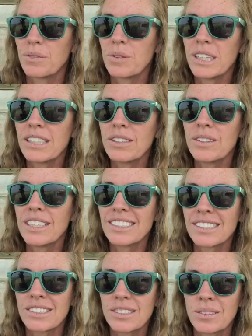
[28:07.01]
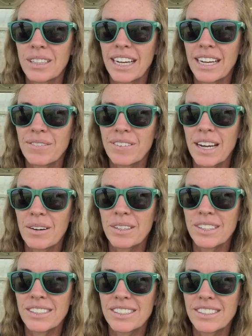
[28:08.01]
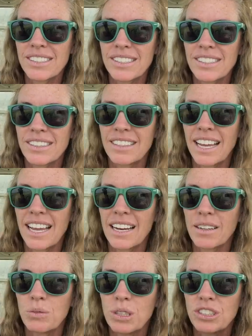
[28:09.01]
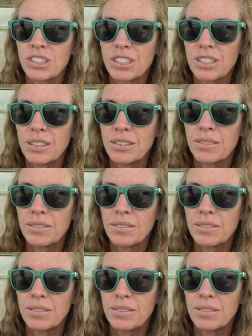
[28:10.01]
if we can do this in 2.5 hours, then we should